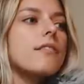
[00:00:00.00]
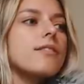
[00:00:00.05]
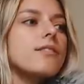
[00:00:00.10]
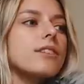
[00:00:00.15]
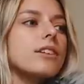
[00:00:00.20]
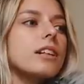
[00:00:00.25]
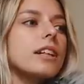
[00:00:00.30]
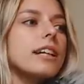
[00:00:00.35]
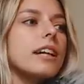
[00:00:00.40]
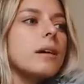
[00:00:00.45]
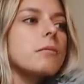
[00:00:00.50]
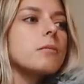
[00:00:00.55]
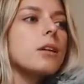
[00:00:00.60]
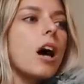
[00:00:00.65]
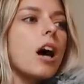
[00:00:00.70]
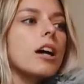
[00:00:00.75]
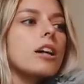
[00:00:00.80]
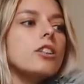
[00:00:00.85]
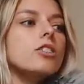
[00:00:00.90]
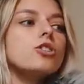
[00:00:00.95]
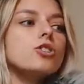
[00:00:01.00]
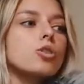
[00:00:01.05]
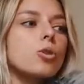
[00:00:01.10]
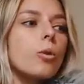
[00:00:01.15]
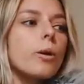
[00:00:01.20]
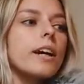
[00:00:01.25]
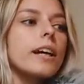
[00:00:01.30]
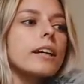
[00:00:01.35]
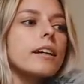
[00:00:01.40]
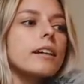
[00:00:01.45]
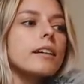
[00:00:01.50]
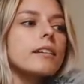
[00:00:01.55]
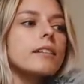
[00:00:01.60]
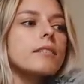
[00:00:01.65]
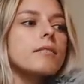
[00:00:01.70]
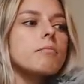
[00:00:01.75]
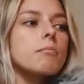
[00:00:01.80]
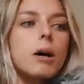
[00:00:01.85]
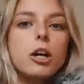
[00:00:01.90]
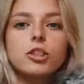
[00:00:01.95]
I feel like I'm not enjoying
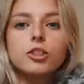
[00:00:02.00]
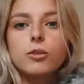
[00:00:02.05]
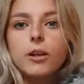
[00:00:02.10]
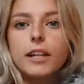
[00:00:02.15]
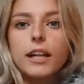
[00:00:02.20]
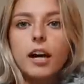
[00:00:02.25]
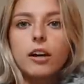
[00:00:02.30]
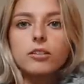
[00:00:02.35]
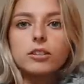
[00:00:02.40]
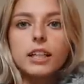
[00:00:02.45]
much right now.